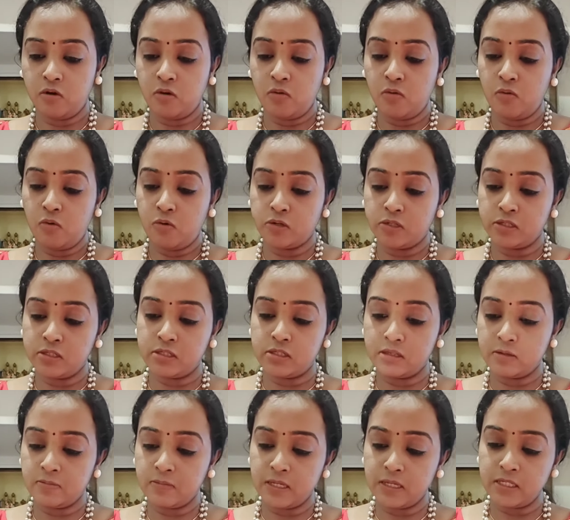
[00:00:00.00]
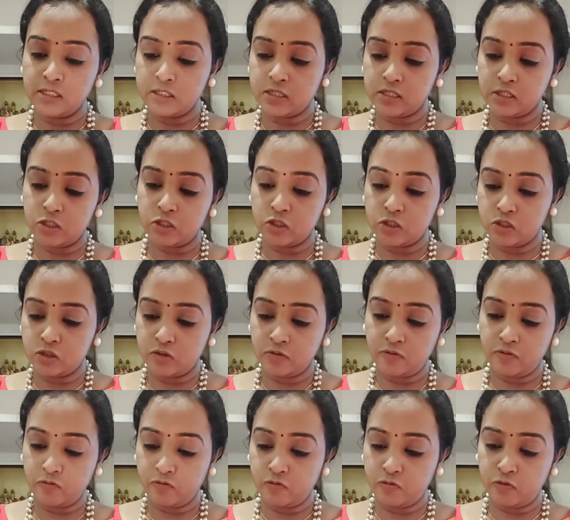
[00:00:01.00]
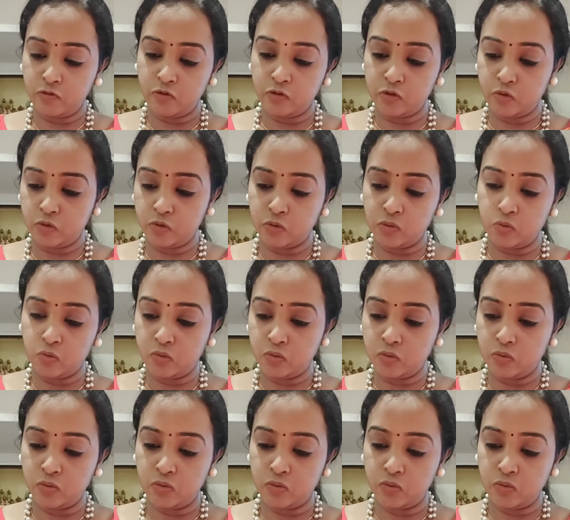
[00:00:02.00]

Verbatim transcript: What is the message for you